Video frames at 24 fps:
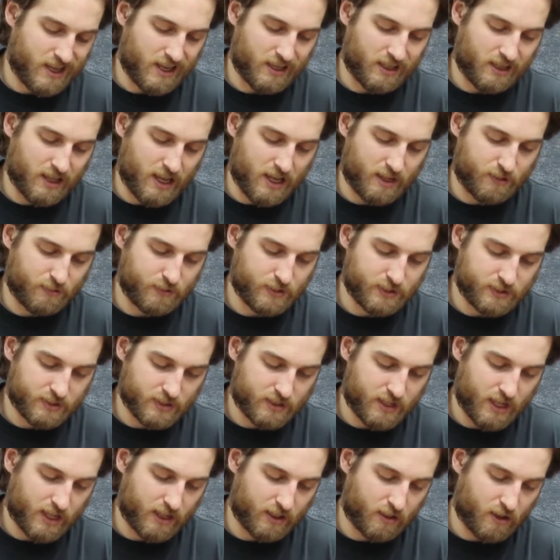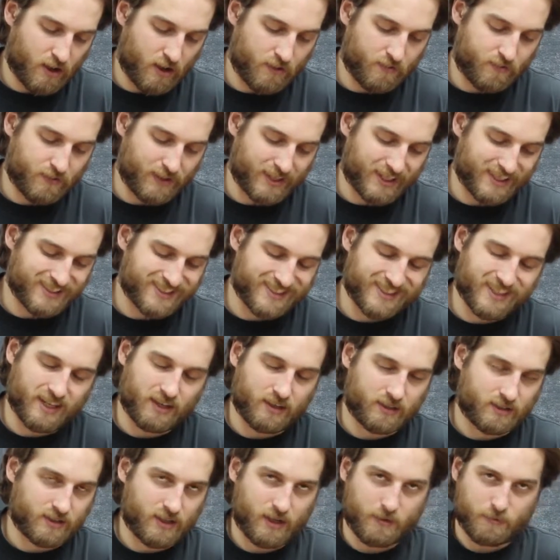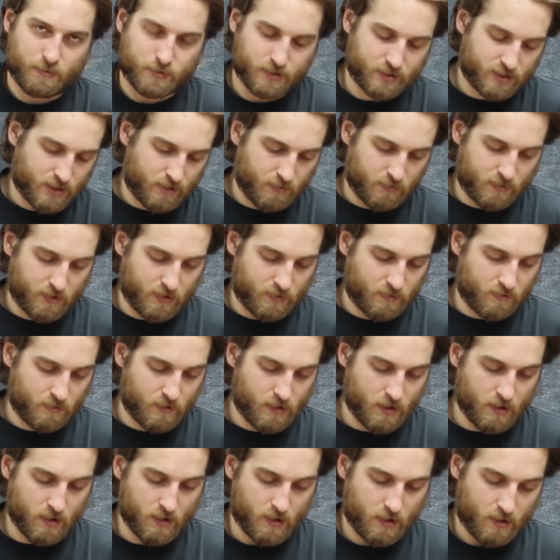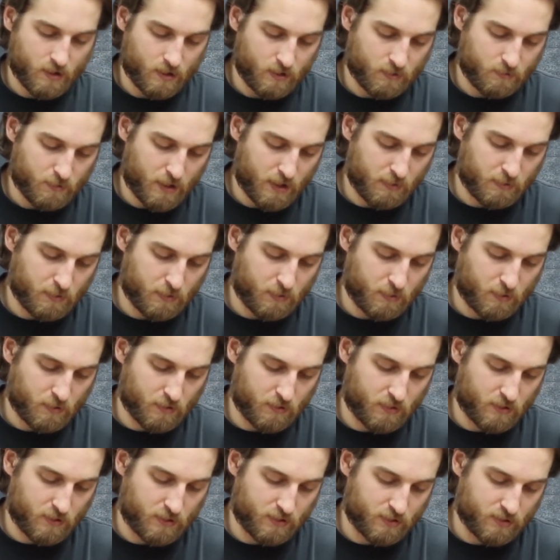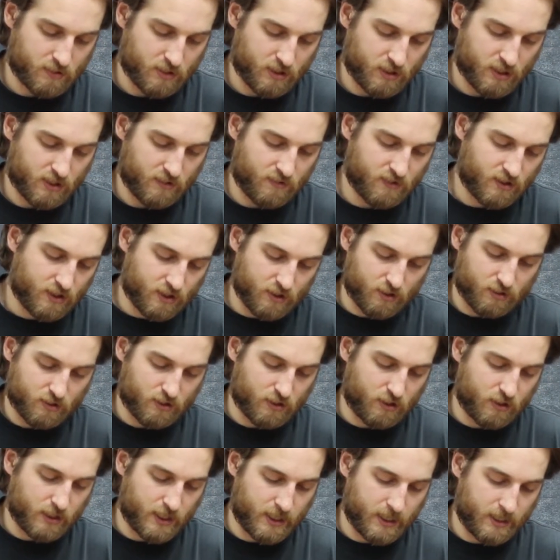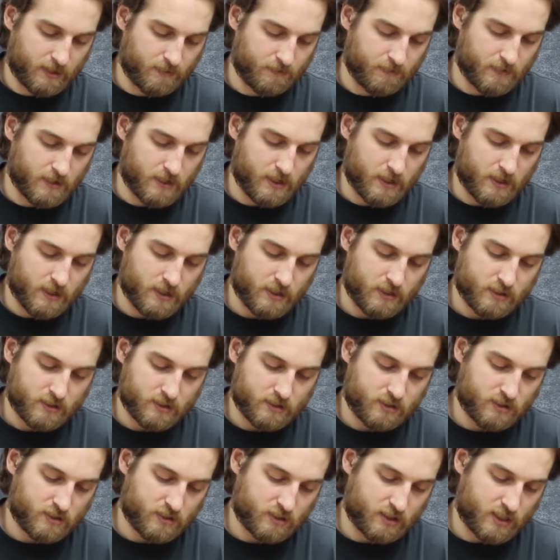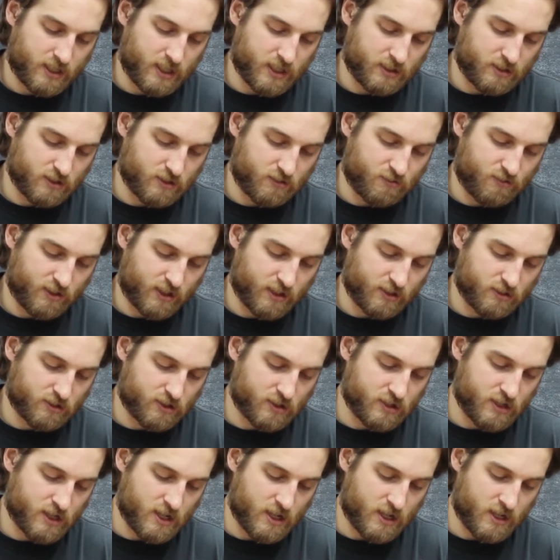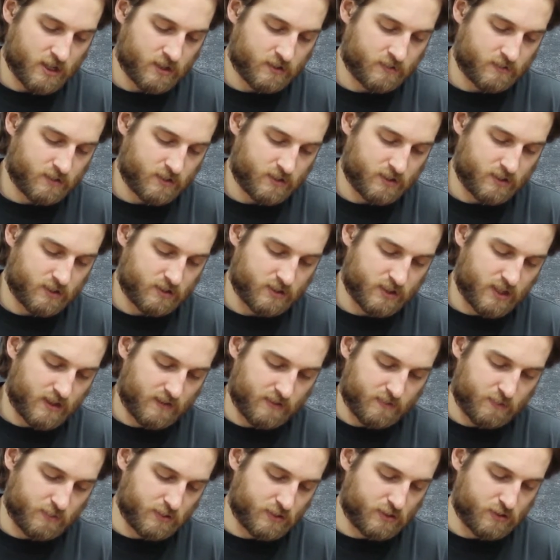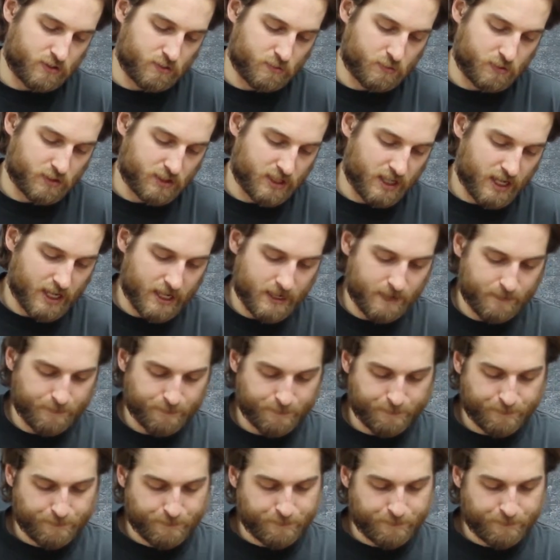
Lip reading: not a lot of reason to take it off. If it gets gunked up or something, it might be worth it just to give it a good cleaning. Again, just finger snug. Doesn't have to be super tight.